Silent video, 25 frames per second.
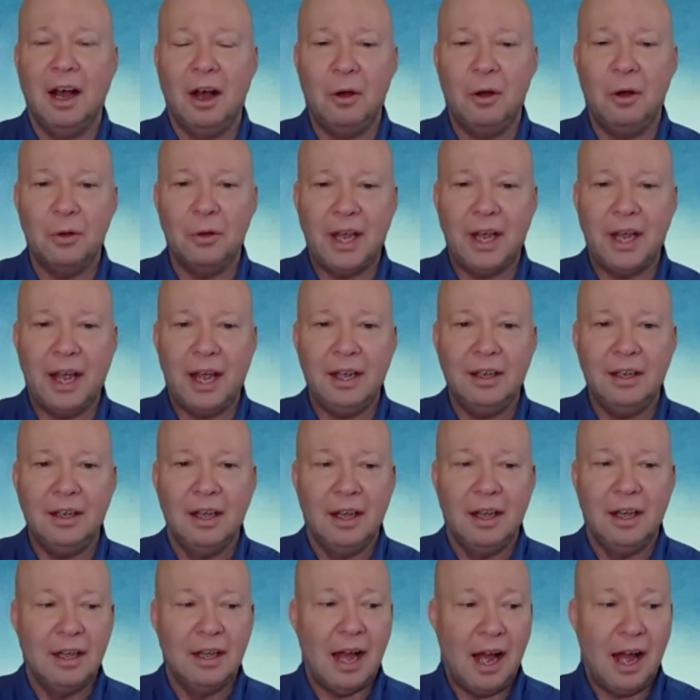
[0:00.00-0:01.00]
Okay,
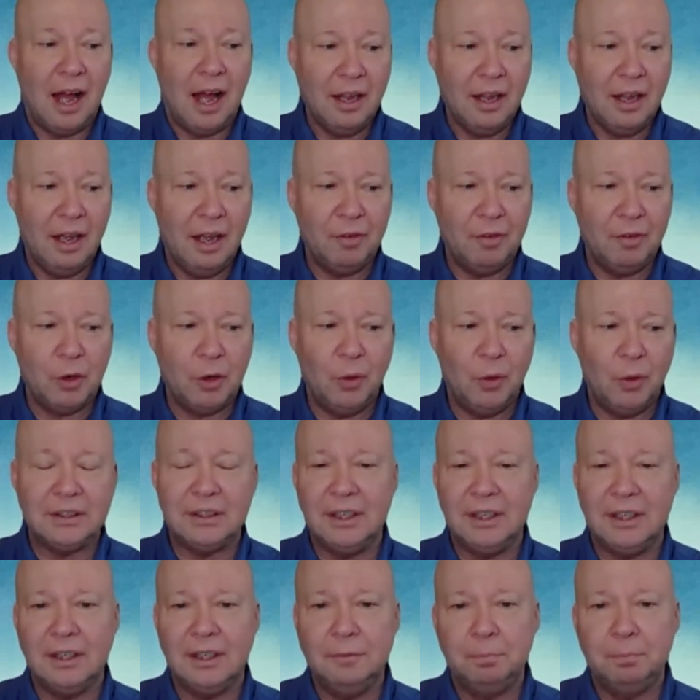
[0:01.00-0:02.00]
I have a
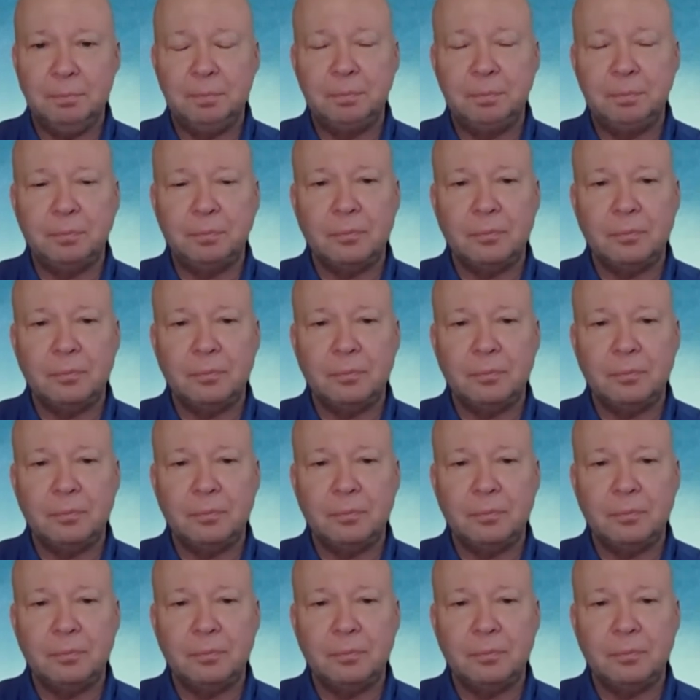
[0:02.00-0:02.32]
question